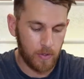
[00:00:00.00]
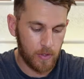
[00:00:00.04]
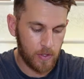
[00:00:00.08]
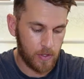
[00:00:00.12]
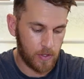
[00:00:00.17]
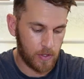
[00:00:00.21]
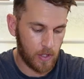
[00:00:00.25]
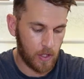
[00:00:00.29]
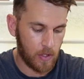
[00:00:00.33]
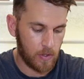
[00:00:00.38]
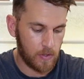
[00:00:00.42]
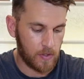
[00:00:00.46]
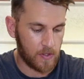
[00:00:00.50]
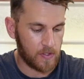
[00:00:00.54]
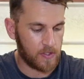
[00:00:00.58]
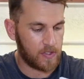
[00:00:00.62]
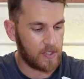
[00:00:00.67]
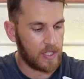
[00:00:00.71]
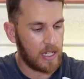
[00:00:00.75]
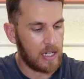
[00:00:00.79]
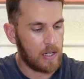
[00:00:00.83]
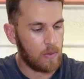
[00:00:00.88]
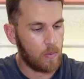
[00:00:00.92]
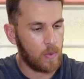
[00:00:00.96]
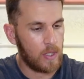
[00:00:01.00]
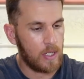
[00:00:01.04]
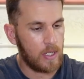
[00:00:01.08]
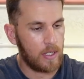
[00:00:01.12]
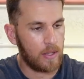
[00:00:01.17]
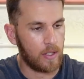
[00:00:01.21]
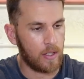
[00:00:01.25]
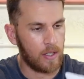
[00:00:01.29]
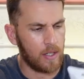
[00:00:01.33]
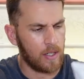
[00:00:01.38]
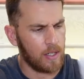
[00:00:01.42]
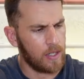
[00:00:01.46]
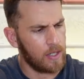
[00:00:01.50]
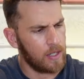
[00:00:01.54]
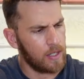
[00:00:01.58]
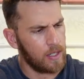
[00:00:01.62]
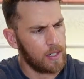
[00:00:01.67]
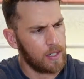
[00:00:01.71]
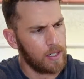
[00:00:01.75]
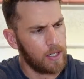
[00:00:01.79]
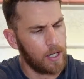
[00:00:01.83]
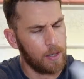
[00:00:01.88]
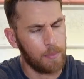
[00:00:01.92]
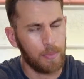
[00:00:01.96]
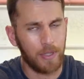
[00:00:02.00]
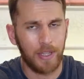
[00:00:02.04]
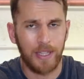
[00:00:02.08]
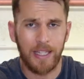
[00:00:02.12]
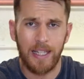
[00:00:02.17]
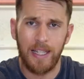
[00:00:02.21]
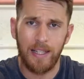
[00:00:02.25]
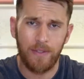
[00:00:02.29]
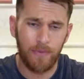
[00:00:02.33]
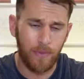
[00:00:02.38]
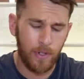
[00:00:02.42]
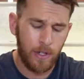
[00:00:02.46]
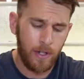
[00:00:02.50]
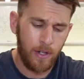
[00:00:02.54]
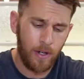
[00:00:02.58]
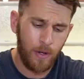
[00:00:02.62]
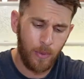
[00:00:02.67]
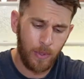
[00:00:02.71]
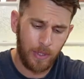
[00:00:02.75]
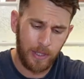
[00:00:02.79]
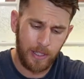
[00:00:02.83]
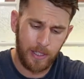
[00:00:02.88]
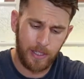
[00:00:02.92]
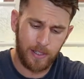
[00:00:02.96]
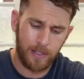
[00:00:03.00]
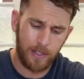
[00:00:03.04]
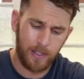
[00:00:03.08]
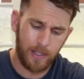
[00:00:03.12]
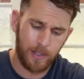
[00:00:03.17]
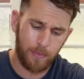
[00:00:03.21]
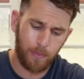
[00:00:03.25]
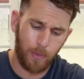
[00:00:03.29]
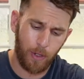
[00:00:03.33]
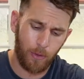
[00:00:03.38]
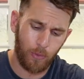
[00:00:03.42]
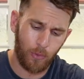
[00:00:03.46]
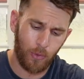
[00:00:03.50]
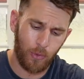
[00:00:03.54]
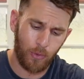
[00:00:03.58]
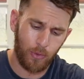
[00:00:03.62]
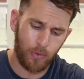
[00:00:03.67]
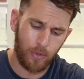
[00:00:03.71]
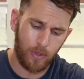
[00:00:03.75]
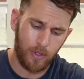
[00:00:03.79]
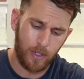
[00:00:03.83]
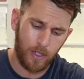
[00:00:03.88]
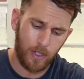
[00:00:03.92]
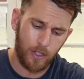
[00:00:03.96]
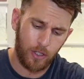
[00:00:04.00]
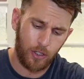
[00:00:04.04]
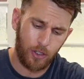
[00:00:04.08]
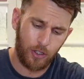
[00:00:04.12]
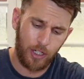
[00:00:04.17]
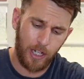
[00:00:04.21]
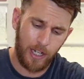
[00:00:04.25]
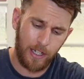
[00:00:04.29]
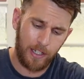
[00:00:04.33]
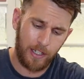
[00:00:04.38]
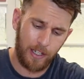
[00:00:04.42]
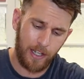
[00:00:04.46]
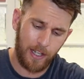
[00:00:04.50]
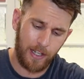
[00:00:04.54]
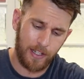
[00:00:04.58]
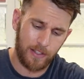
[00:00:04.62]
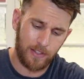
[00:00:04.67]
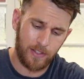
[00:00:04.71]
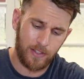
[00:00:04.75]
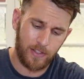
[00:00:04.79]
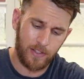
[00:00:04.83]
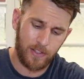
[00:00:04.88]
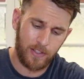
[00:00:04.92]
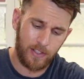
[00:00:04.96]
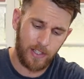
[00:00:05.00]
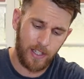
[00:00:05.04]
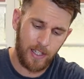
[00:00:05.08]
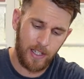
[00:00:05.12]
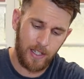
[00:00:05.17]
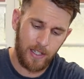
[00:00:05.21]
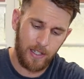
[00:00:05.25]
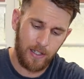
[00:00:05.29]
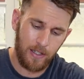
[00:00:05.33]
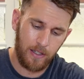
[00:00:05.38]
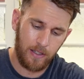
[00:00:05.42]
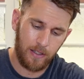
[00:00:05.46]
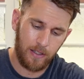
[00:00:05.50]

So to start with, I believe I know what this is, but we'll check and see.